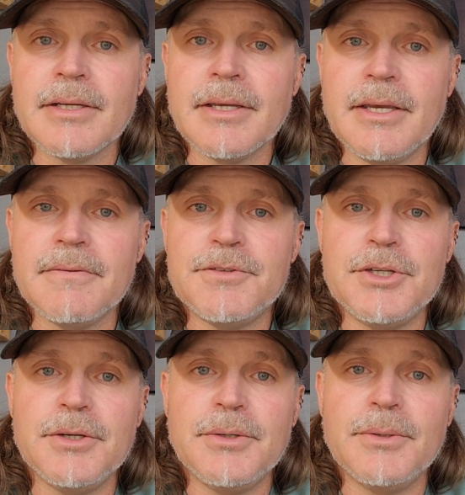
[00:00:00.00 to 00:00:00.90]
gives
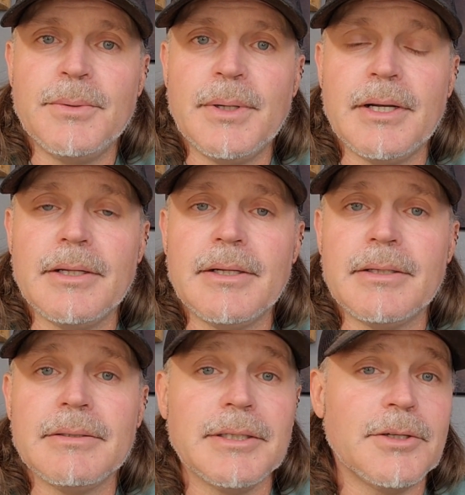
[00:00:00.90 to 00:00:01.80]
you a
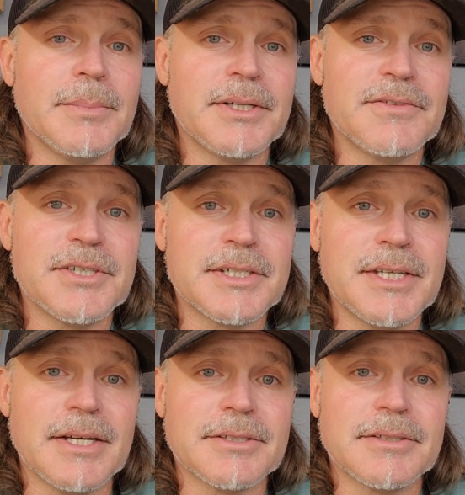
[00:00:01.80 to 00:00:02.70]
little bit of
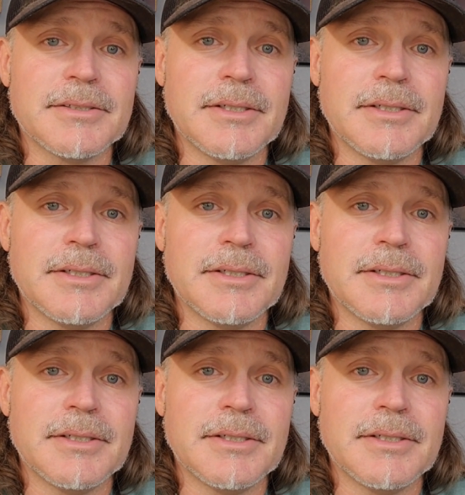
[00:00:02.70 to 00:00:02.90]
success.